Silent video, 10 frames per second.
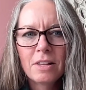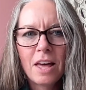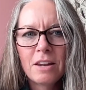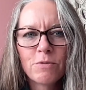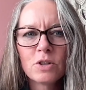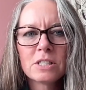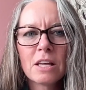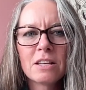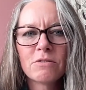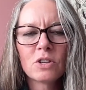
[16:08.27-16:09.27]
And if
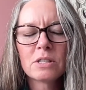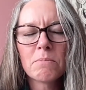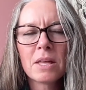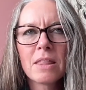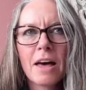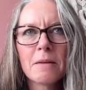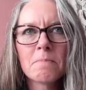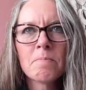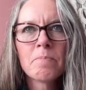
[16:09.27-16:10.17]
there's something that